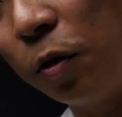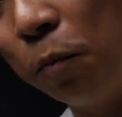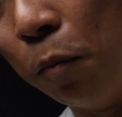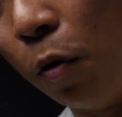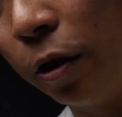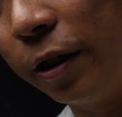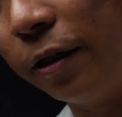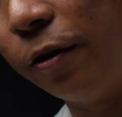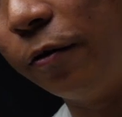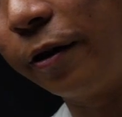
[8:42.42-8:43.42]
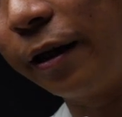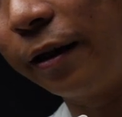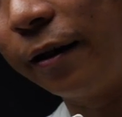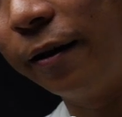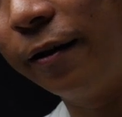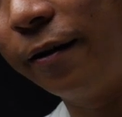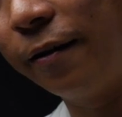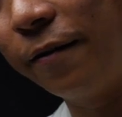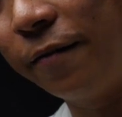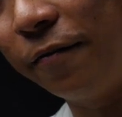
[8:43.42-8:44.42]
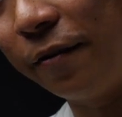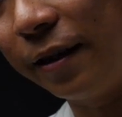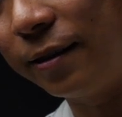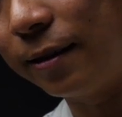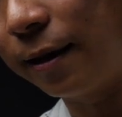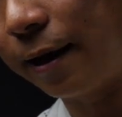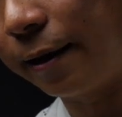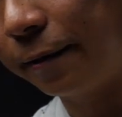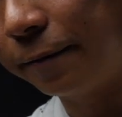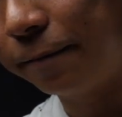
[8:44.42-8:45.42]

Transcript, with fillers: more modern looking face design.